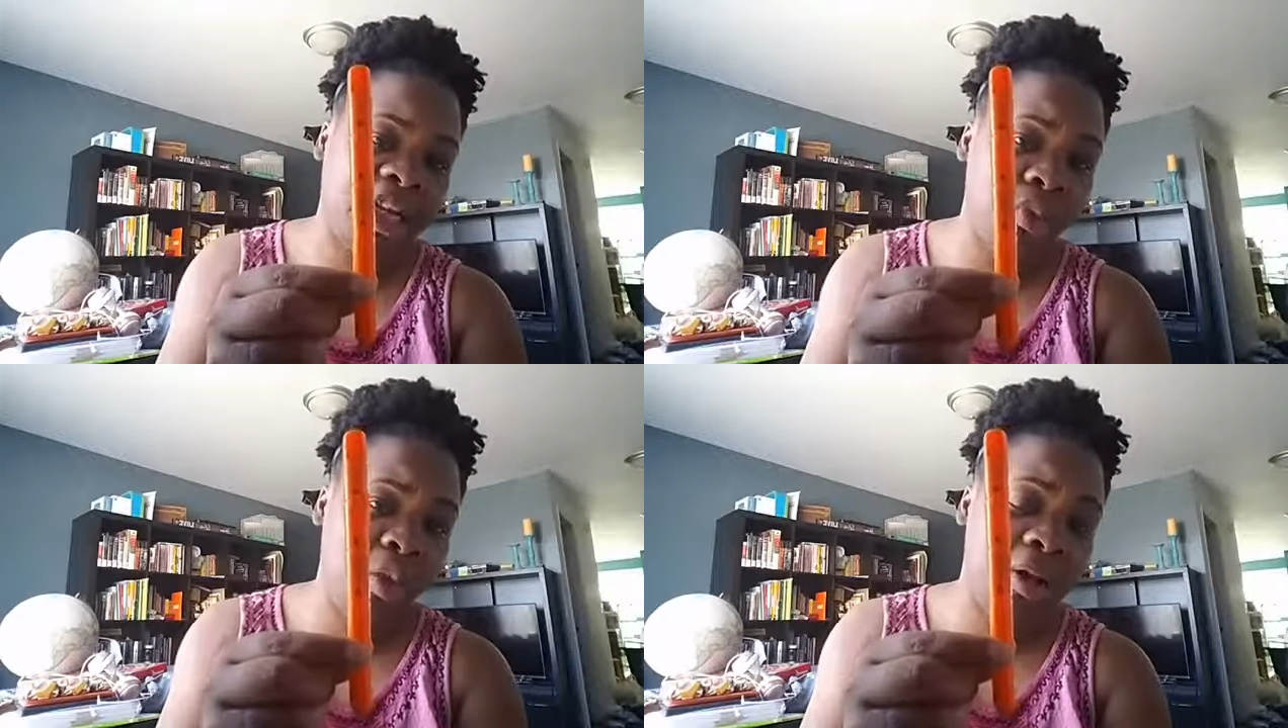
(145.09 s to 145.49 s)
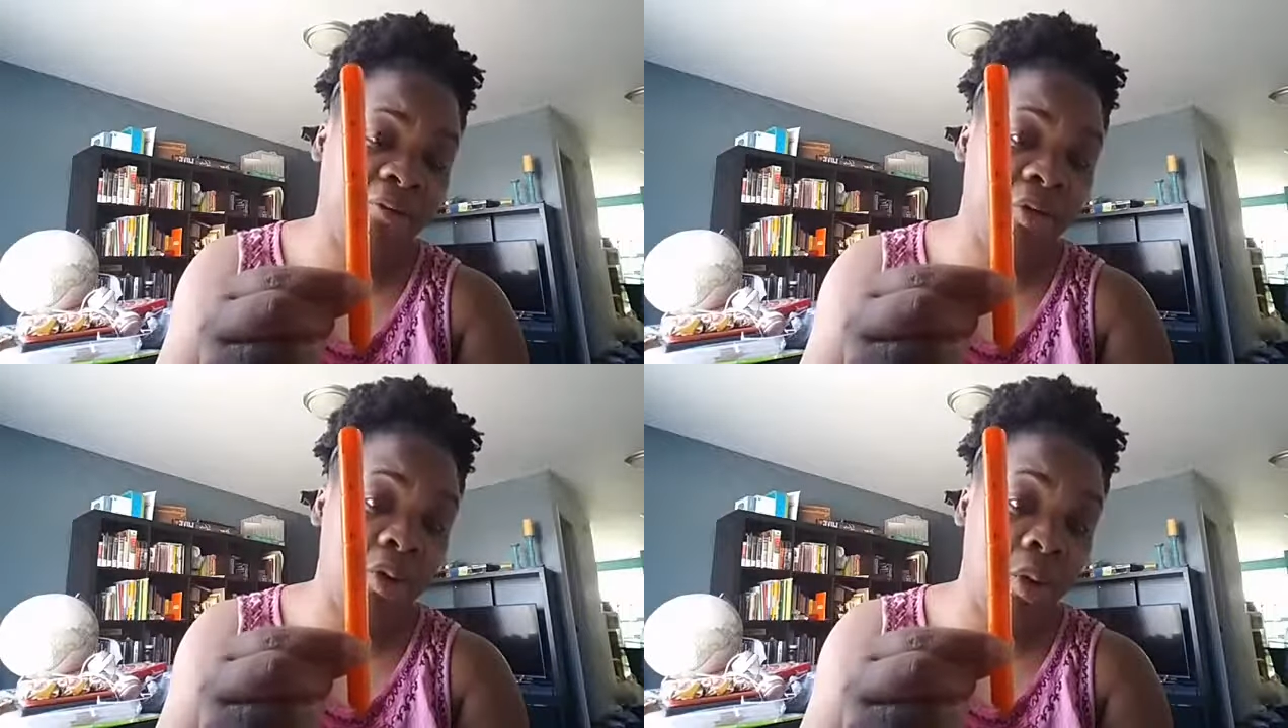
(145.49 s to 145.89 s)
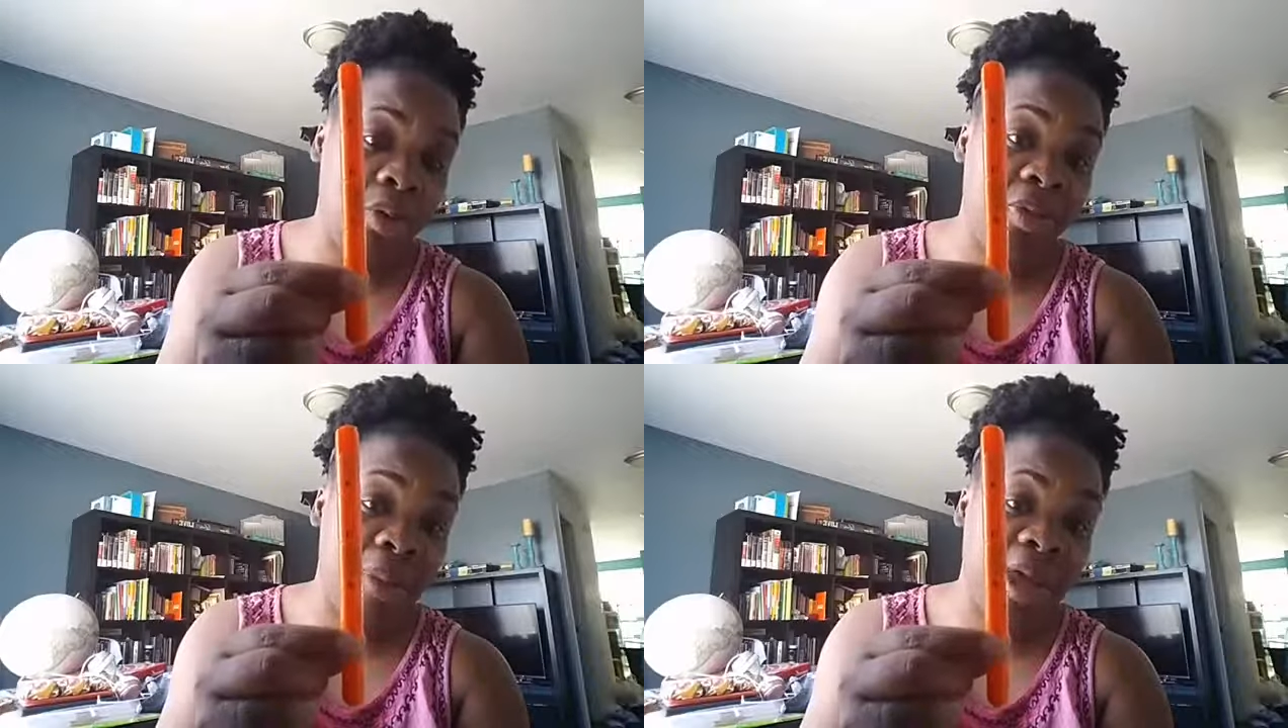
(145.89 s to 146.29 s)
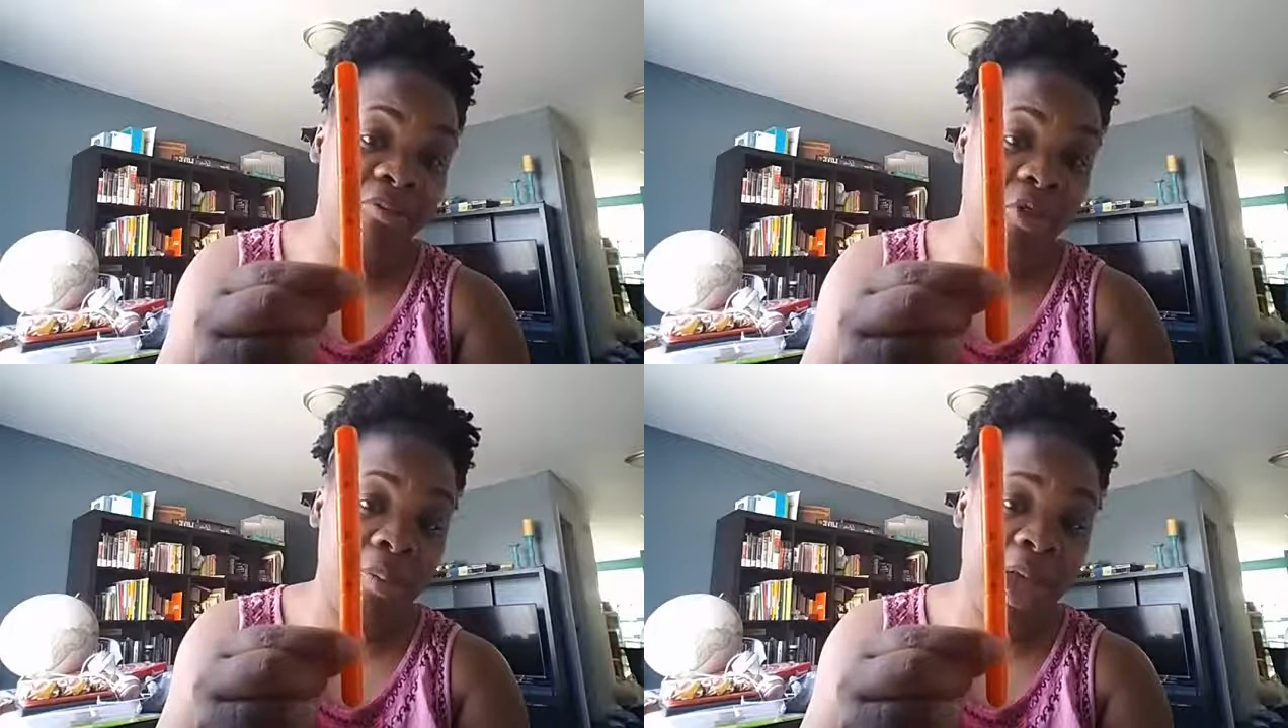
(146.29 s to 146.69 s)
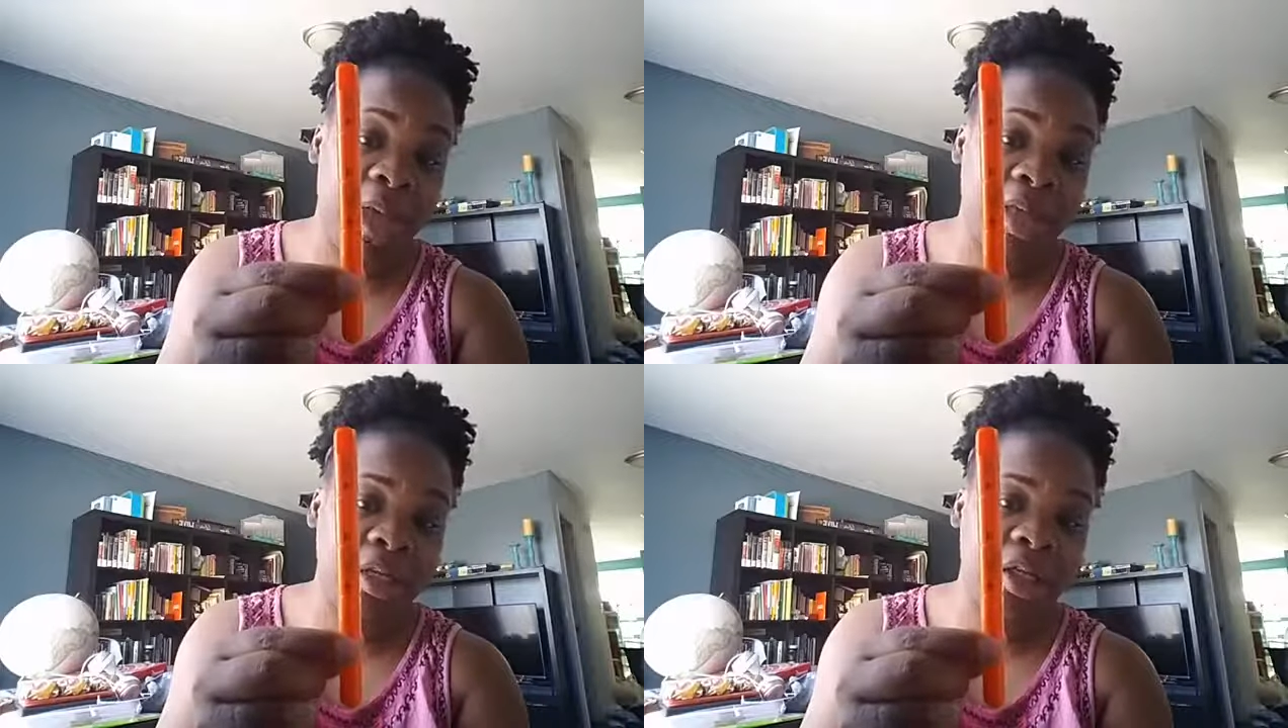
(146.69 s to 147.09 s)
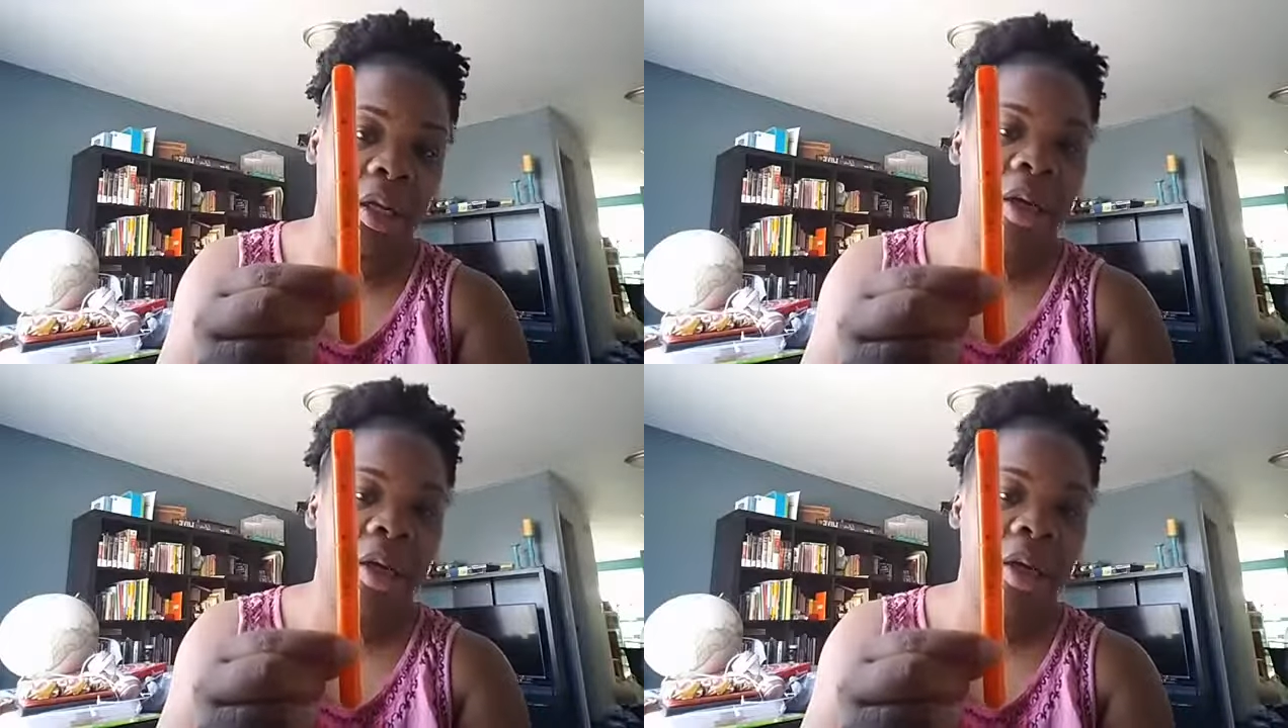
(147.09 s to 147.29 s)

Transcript: whatever's on the back of your package.